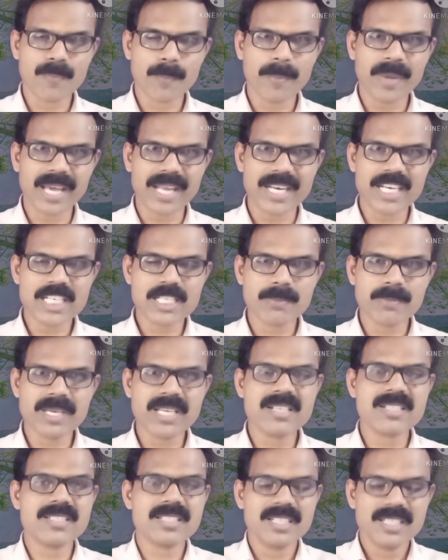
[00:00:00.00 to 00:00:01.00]
Perish
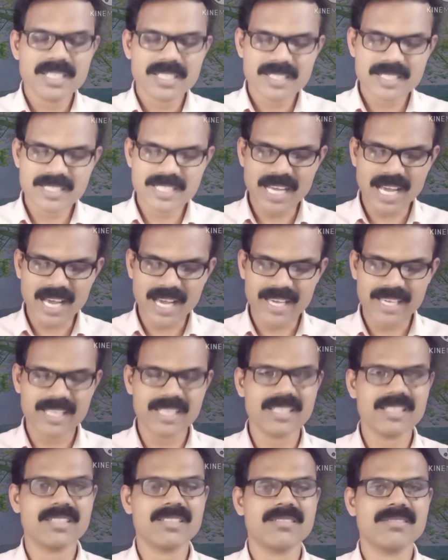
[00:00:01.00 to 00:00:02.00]
means die.
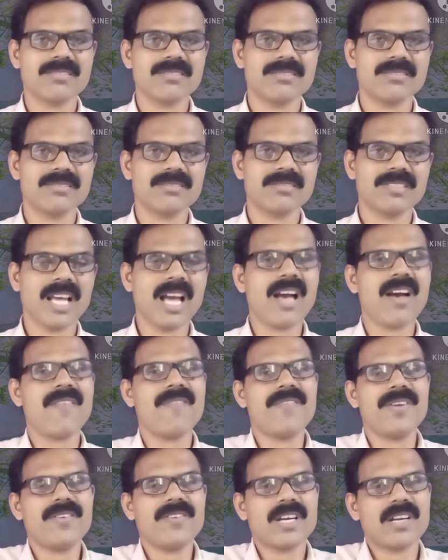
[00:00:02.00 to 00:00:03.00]

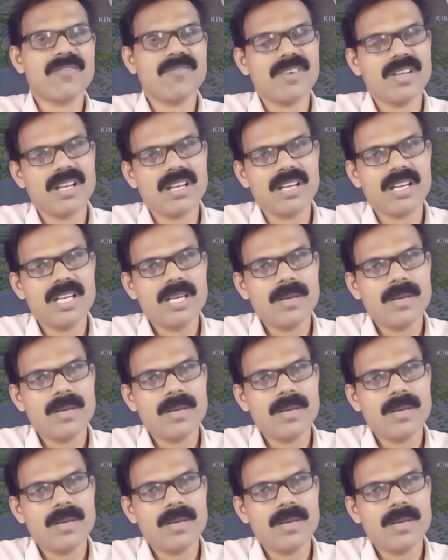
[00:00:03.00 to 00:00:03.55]
Everyone will